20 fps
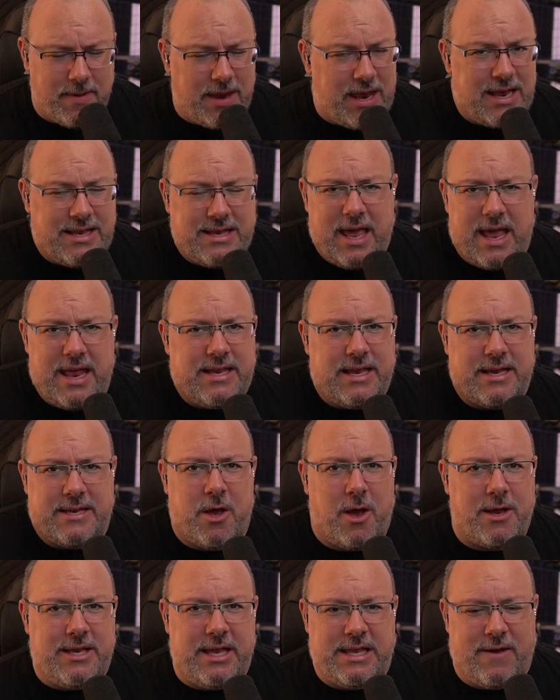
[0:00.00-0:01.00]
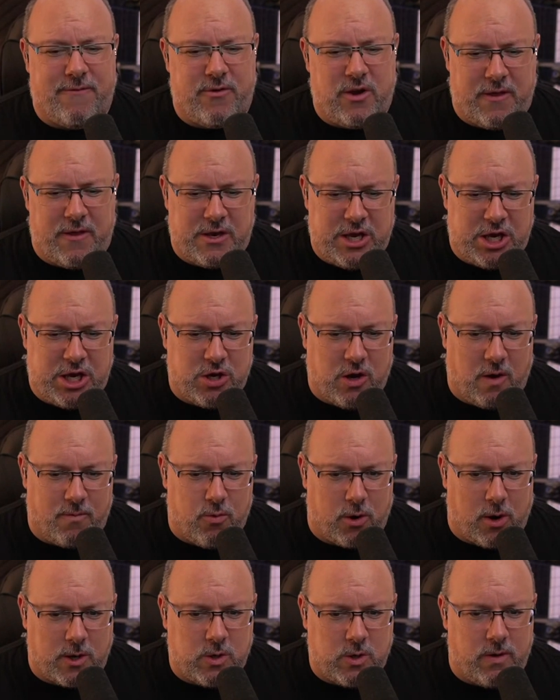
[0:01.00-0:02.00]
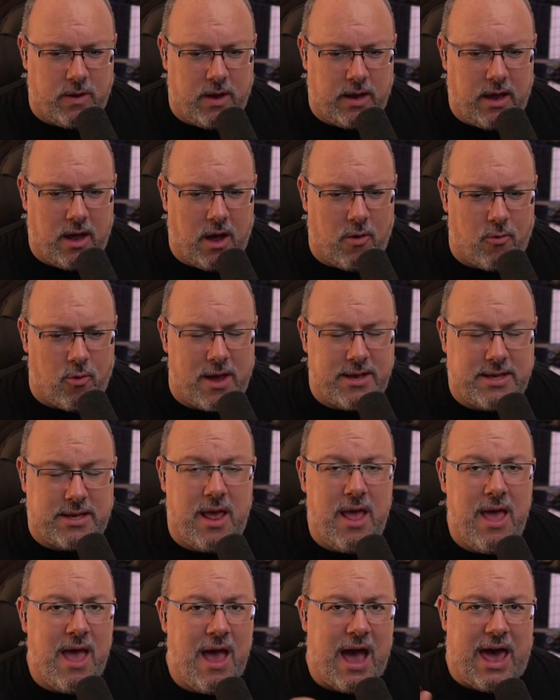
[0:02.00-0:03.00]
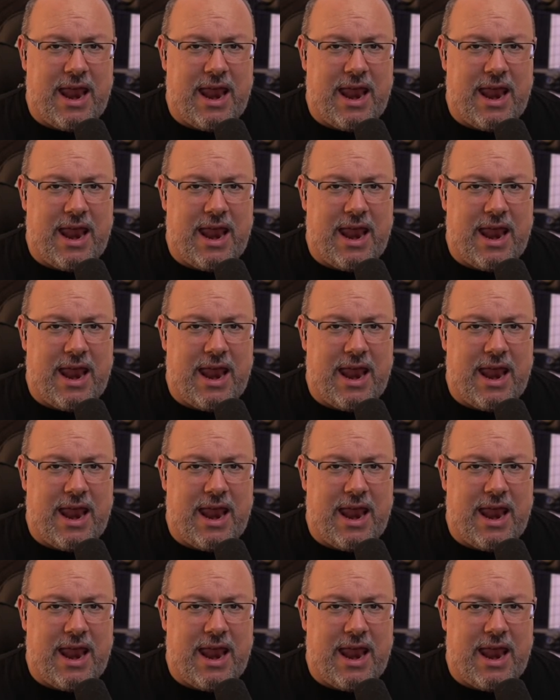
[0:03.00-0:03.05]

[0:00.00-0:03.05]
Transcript: I mean, it's exciting to have another DJI product on the horizon.